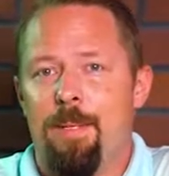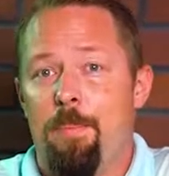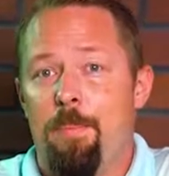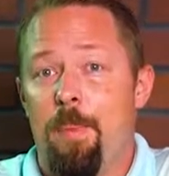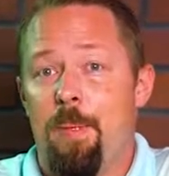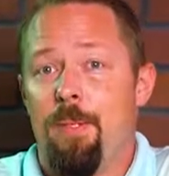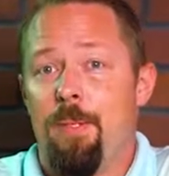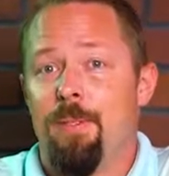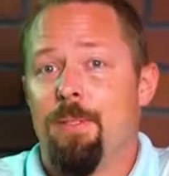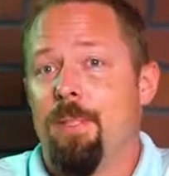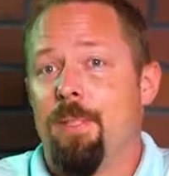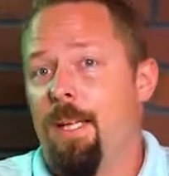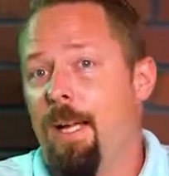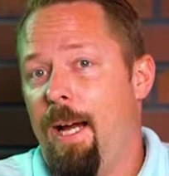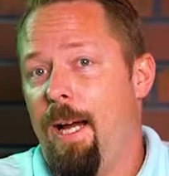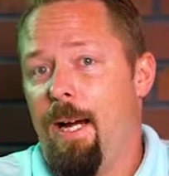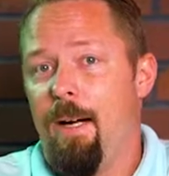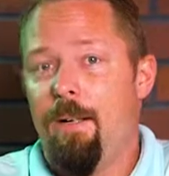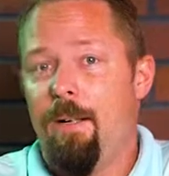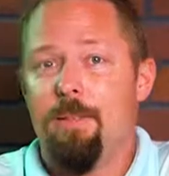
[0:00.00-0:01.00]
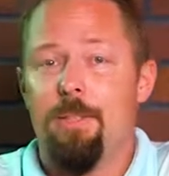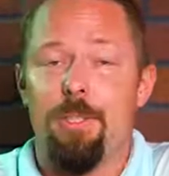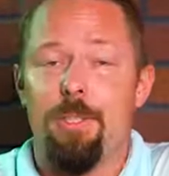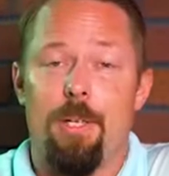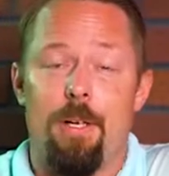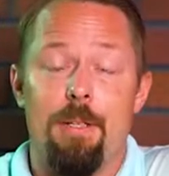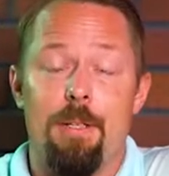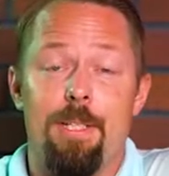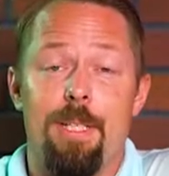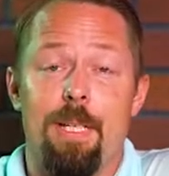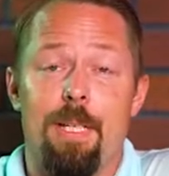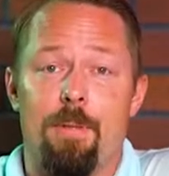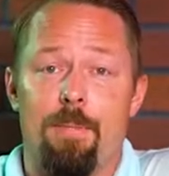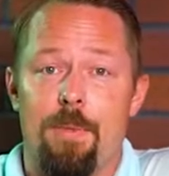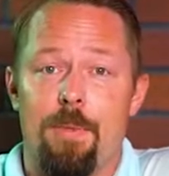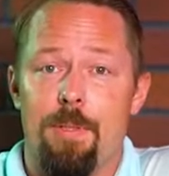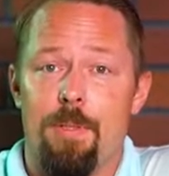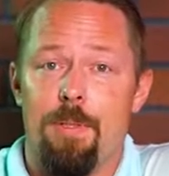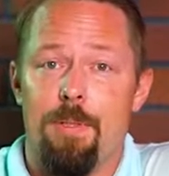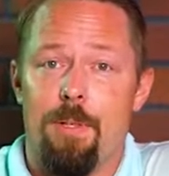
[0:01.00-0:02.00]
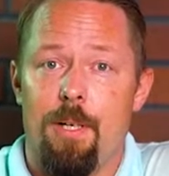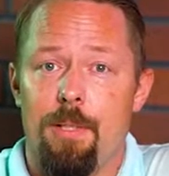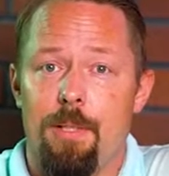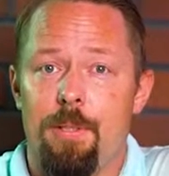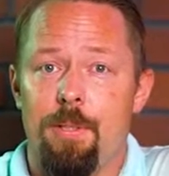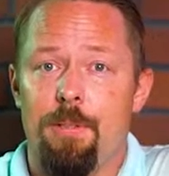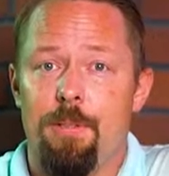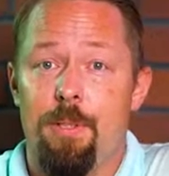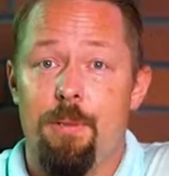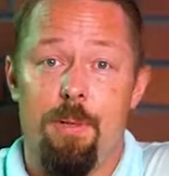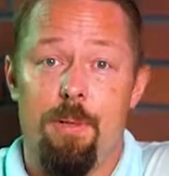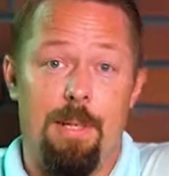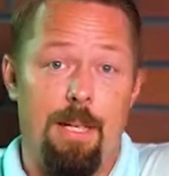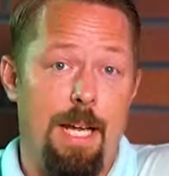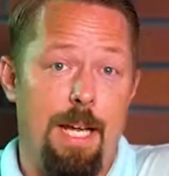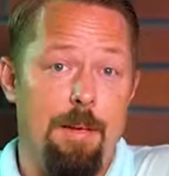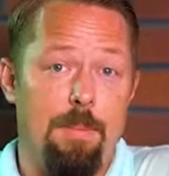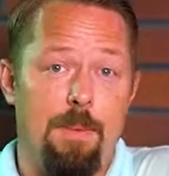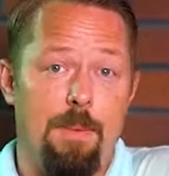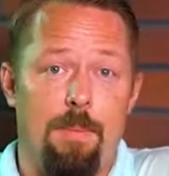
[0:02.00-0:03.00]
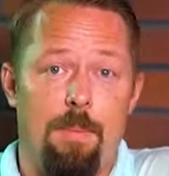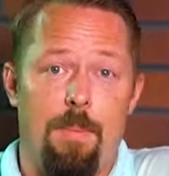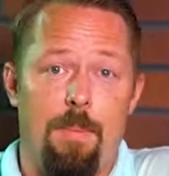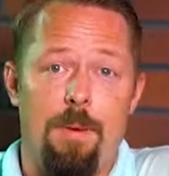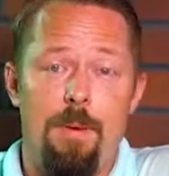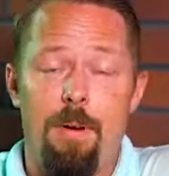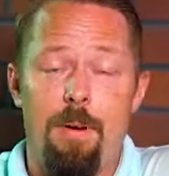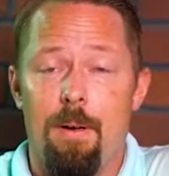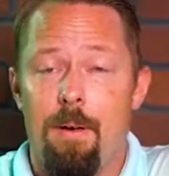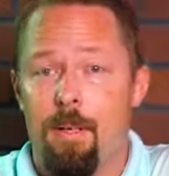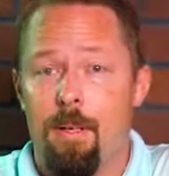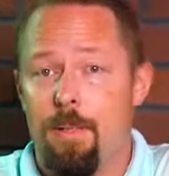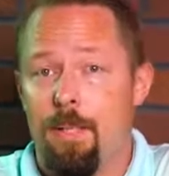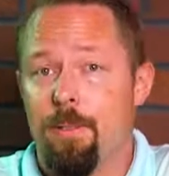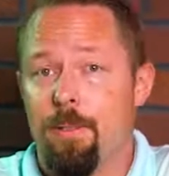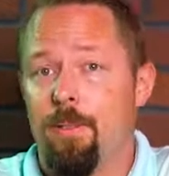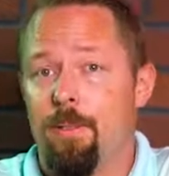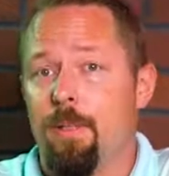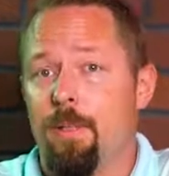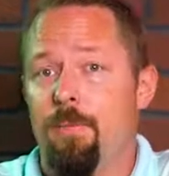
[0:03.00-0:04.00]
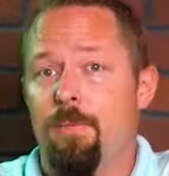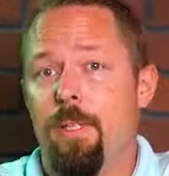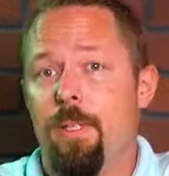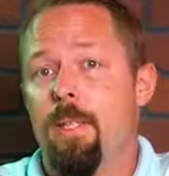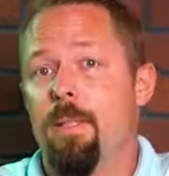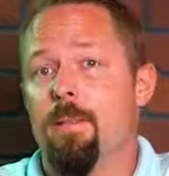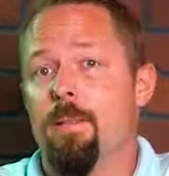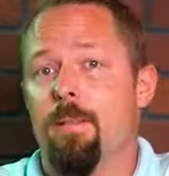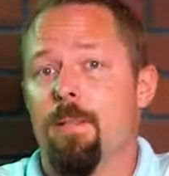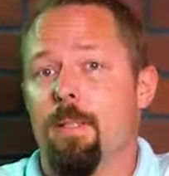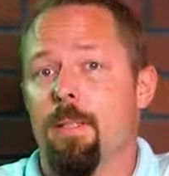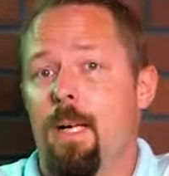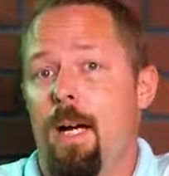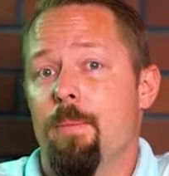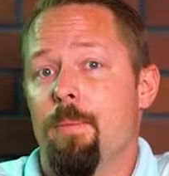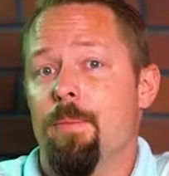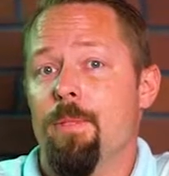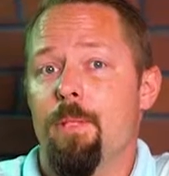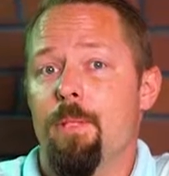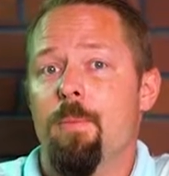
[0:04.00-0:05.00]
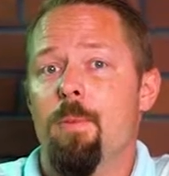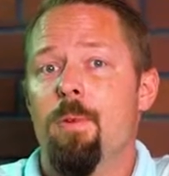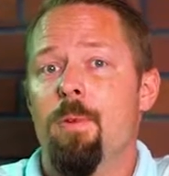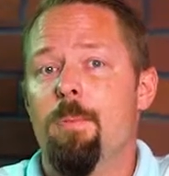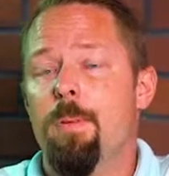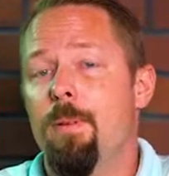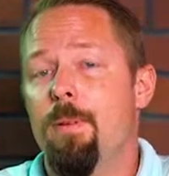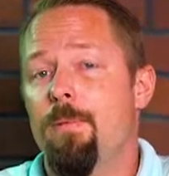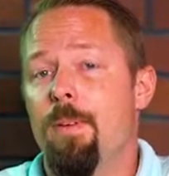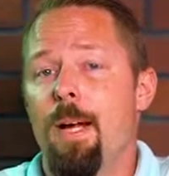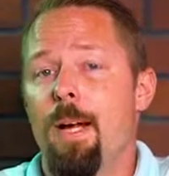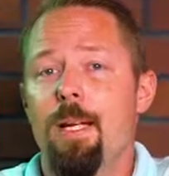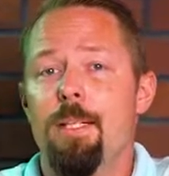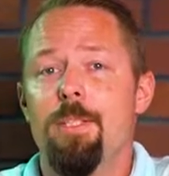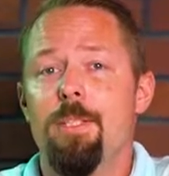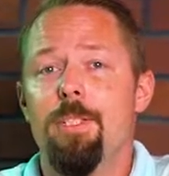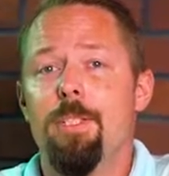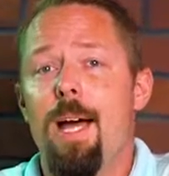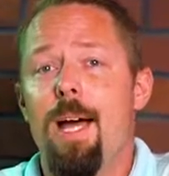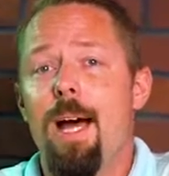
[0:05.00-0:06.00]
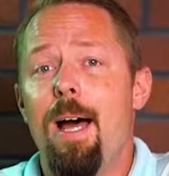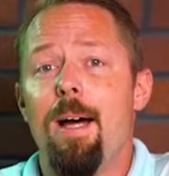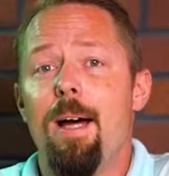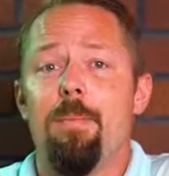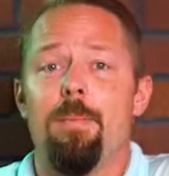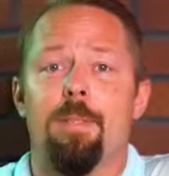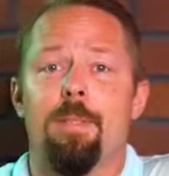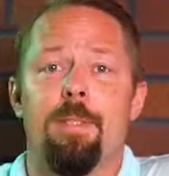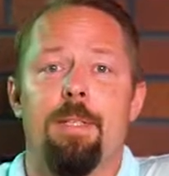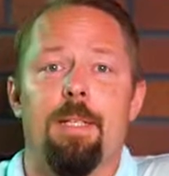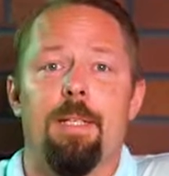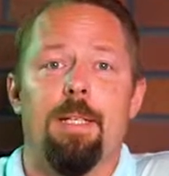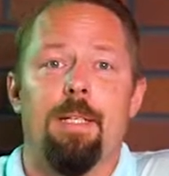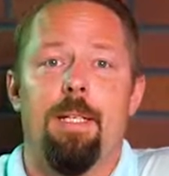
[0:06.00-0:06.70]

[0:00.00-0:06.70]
Building out charging infrastructure to enable more electric vehicle adoption will provide jobs